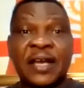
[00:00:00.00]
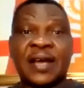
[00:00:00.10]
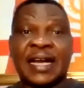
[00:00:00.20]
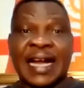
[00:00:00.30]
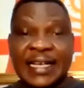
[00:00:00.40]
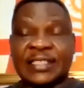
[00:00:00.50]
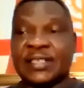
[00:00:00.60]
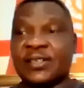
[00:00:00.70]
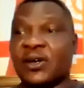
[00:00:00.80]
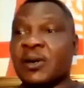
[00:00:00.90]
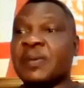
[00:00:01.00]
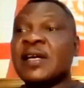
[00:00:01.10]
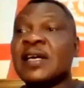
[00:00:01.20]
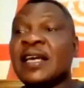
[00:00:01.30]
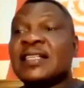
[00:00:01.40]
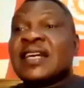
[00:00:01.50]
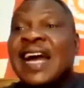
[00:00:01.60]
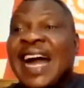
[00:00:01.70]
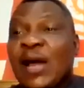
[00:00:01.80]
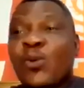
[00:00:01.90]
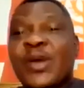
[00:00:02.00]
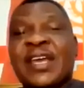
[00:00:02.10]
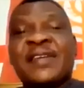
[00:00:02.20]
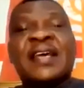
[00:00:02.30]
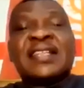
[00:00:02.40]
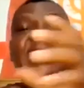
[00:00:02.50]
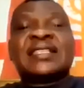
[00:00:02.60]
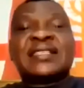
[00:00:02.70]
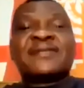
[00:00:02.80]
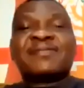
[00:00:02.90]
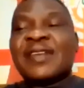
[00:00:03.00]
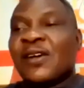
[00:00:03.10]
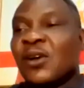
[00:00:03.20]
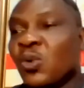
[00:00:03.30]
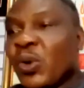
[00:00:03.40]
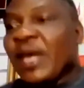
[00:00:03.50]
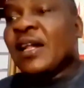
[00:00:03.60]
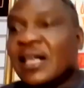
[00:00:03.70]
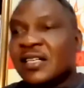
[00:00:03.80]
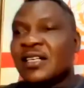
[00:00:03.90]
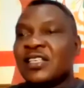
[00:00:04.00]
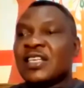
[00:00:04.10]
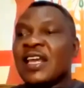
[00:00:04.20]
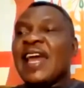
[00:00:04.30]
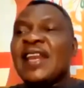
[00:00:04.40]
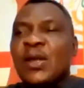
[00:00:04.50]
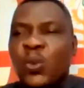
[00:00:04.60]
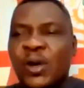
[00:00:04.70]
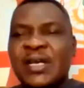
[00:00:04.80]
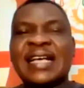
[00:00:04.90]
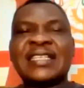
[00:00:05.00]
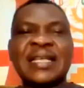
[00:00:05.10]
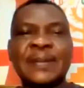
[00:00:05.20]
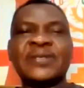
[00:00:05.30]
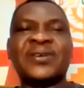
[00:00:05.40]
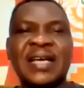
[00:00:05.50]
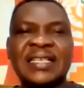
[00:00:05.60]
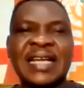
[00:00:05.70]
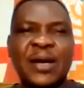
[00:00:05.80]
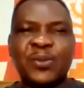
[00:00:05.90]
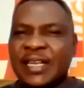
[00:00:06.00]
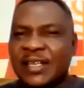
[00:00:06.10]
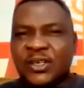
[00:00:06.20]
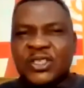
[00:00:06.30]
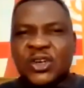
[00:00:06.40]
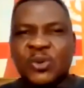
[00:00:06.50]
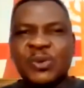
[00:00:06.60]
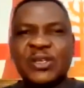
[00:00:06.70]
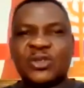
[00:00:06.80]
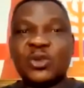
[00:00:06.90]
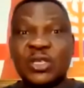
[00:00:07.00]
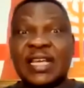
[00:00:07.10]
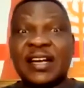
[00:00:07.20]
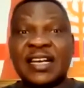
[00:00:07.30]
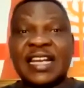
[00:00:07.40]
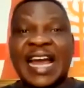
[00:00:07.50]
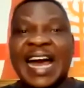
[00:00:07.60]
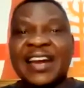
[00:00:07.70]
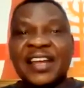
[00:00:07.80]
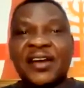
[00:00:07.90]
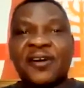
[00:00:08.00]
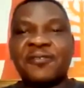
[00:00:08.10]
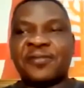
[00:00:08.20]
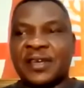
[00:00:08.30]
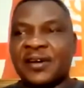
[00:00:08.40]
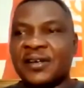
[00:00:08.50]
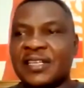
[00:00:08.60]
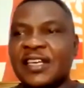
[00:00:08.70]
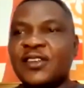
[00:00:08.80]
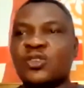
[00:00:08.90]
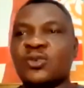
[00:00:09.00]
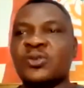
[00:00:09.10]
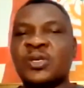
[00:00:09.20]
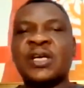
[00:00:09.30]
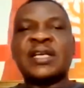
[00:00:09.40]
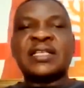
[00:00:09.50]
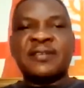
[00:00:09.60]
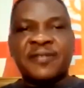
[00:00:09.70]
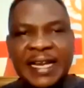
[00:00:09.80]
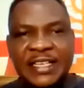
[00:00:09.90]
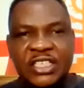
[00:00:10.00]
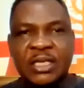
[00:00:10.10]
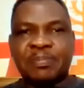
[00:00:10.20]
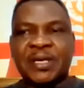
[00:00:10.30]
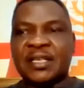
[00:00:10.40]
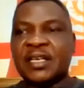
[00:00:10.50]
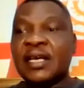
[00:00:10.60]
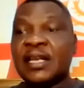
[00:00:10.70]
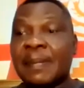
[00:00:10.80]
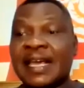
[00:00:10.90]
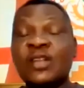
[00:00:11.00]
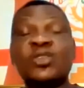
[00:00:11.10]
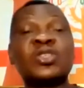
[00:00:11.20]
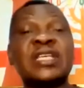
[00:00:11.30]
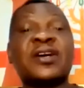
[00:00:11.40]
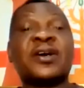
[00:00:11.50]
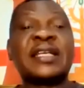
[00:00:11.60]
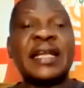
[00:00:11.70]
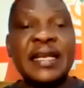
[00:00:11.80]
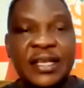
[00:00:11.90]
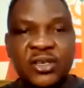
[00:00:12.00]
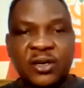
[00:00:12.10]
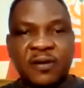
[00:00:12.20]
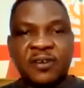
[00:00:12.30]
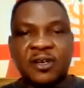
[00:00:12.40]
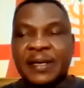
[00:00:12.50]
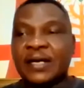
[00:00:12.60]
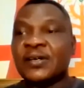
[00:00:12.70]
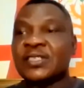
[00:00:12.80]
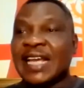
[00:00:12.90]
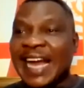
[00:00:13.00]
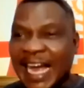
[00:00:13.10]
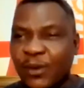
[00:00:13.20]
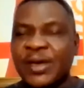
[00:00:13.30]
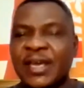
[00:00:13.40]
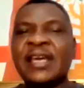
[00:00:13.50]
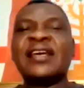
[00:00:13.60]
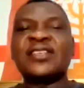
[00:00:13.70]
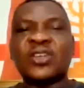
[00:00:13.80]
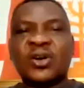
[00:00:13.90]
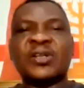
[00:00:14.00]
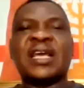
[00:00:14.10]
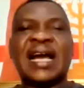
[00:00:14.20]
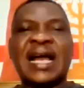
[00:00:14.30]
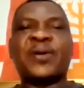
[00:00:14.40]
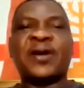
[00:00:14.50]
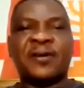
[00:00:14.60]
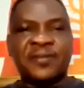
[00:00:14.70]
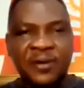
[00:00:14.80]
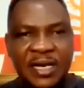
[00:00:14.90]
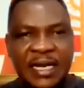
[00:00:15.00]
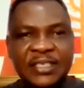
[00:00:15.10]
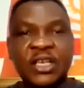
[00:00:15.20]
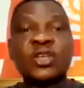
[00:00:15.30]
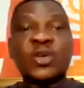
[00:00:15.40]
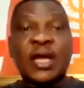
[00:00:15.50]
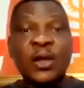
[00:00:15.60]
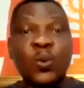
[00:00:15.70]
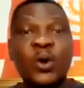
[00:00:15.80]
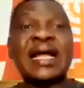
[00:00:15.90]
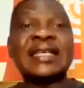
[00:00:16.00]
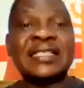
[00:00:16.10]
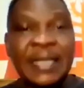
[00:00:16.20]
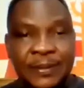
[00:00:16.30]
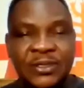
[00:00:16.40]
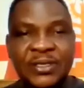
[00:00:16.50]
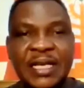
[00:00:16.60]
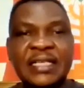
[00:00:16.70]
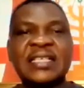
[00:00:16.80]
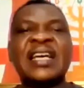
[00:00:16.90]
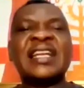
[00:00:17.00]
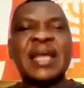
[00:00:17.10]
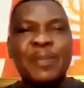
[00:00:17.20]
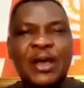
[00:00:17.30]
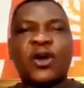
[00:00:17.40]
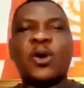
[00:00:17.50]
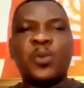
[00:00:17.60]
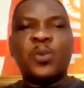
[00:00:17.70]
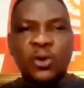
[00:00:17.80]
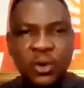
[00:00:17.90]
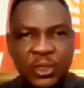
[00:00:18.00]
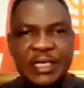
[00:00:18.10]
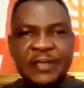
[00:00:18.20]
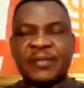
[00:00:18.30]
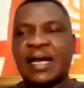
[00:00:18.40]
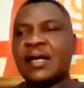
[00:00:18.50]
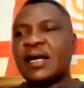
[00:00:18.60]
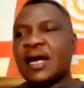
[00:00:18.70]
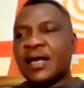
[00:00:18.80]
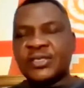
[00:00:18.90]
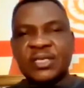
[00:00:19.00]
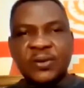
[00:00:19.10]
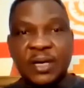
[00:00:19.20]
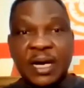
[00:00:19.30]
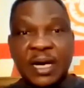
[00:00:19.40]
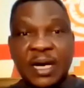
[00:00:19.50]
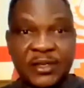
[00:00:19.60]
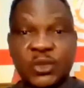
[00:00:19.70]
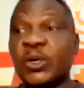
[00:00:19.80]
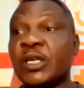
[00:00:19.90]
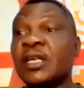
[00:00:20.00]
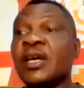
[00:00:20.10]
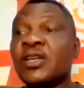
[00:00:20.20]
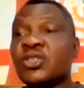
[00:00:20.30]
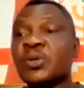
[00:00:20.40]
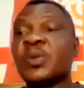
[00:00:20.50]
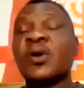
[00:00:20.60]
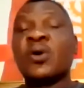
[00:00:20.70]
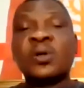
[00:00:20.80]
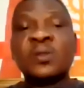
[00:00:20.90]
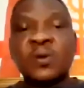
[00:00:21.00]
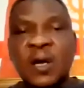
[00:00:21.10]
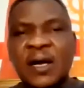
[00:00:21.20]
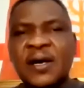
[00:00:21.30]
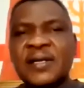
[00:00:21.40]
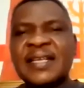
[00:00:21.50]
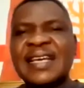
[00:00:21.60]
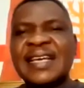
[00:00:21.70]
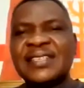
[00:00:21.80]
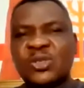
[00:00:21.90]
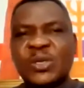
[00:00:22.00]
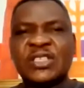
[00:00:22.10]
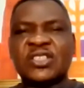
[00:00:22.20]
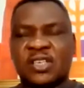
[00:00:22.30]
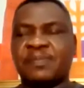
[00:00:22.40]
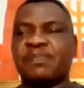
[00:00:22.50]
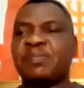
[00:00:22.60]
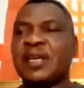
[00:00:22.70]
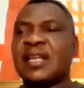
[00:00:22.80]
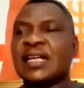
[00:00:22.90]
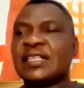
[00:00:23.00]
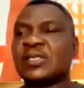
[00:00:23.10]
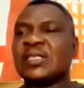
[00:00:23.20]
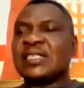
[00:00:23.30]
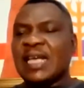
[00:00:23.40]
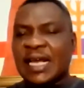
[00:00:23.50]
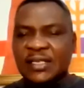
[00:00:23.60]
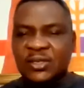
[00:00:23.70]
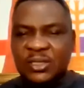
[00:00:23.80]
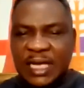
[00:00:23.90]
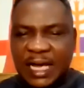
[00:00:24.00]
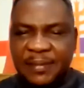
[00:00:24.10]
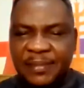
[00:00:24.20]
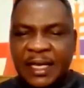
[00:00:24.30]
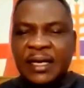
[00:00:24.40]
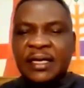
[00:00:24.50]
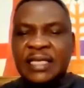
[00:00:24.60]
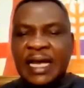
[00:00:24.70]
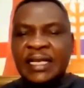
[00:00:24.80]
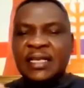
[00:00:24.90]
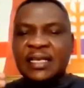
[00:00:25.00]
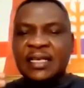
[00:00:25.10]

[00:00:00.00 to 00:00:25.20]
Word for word: that you are casting up is a highway that we see anyone that steps on that highway, they just come into, the they are reconfigured into divine shaping they begin to take on the nature of God because the highway is called the highway of holiness. So anyone that steps on it, they become holy. Are you seeing what I'm saying this morning? So God is doing something. And so he said to them, He said,